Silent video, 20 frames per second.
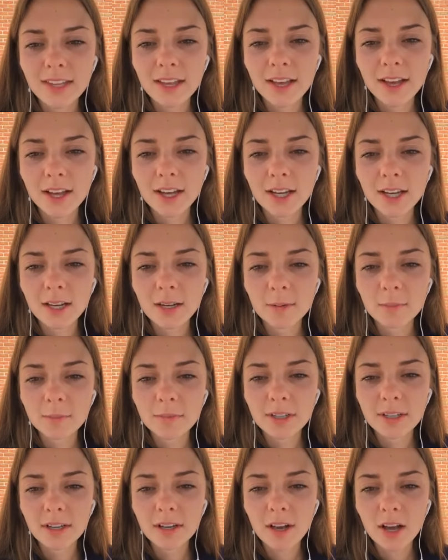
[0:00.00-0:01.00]

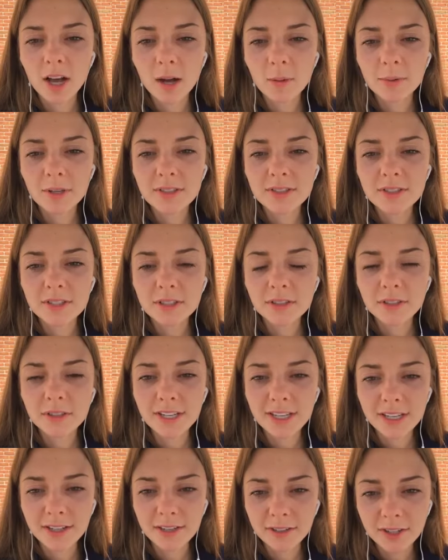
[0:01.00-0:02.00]
Hobby is to learn
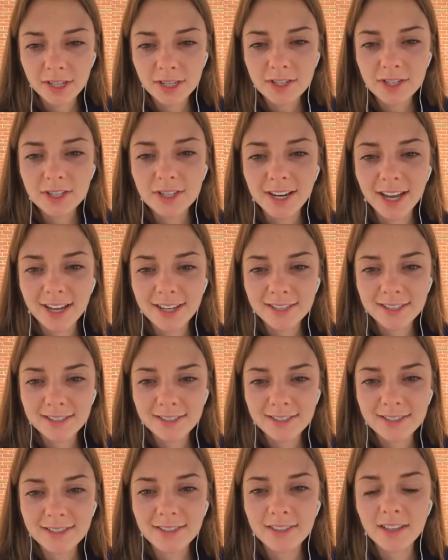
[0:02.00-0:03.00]
English.
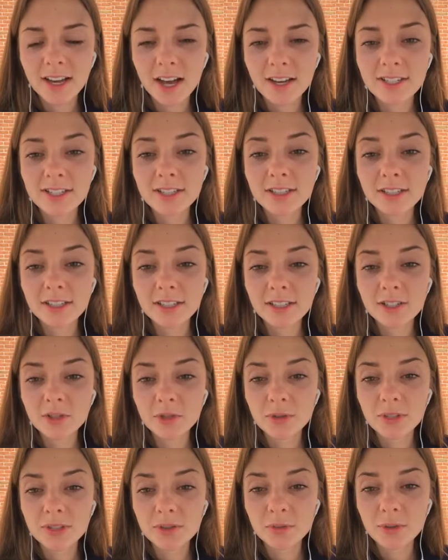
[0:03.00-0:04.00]
Nice. Adil
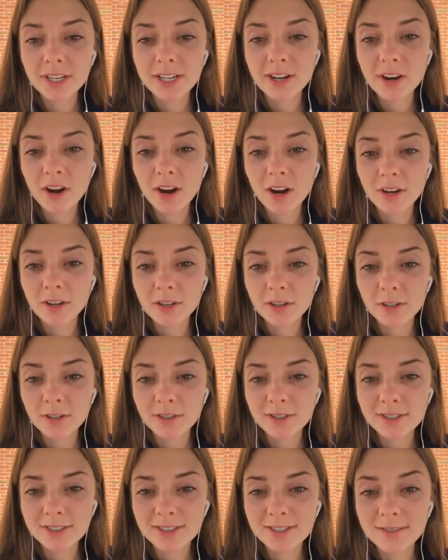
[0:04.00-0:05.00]
enjoys reading
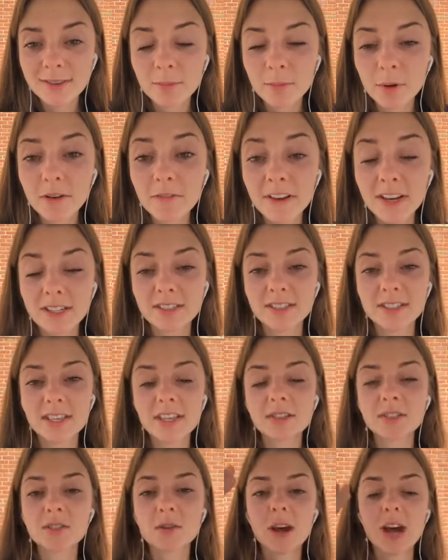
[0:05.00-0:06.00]
articles. Perfect.
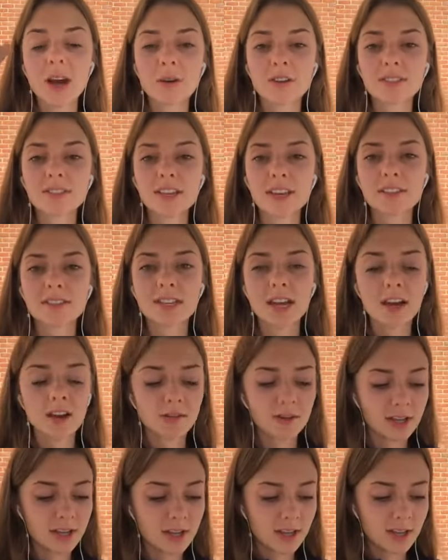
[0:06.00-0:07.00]
See? So how he says
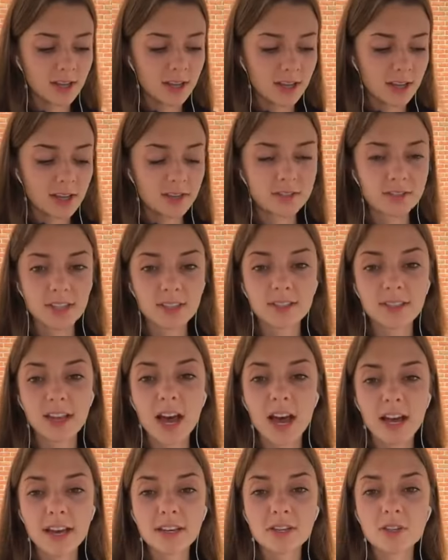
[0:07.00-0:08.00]

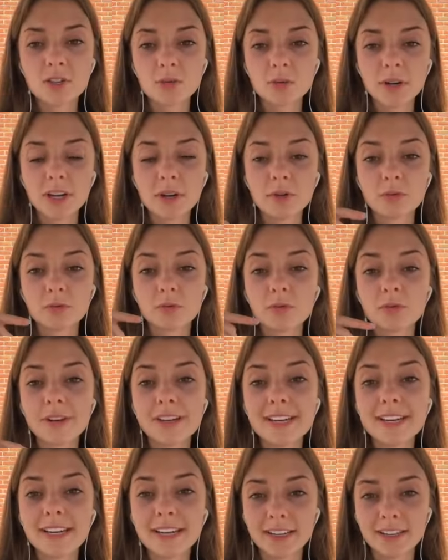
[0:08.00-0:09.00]
I enjoy
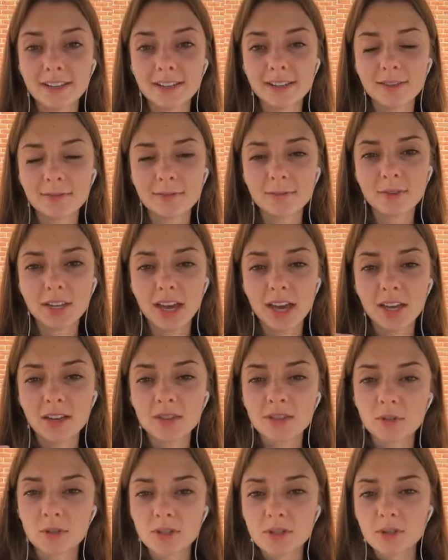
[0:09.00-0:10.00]
reading. Okay?
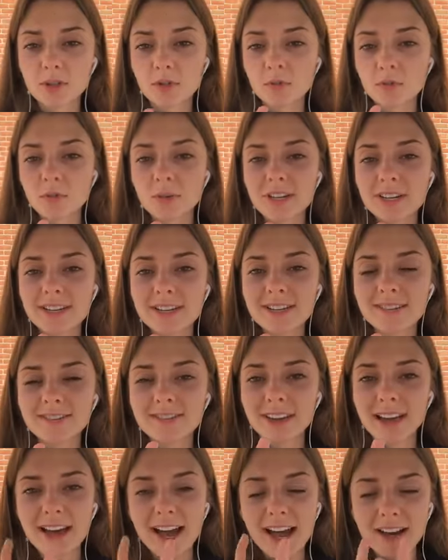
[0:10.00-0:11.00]
So he took read,
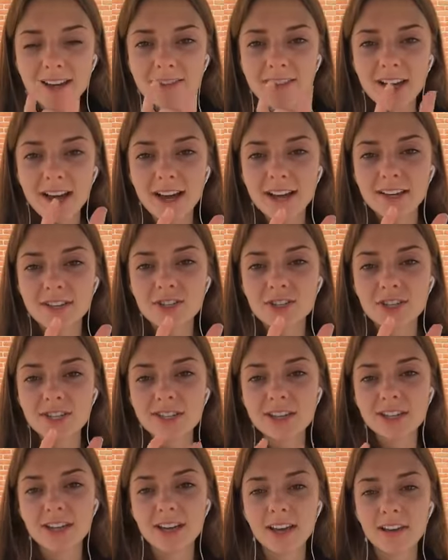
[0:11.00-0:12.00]
added the
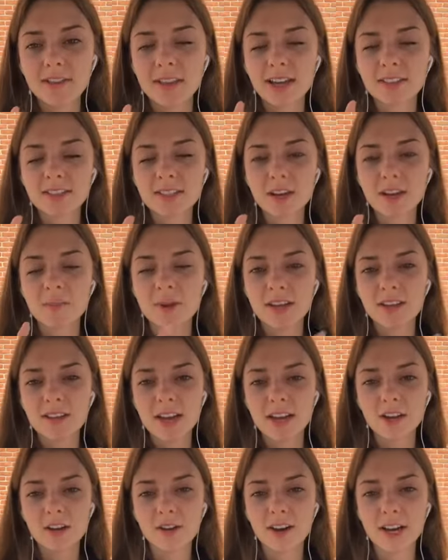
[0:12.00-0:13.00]
ing, and that's how you make
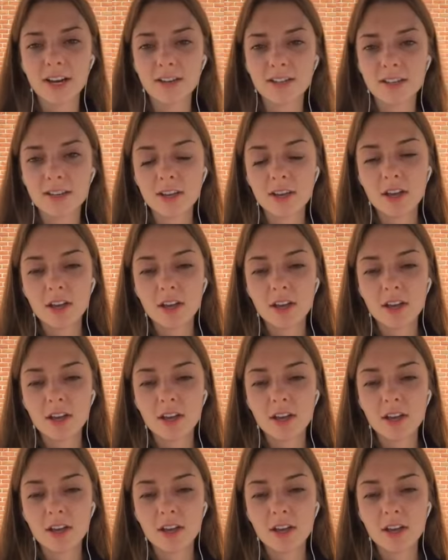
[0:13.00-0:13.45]
that correct.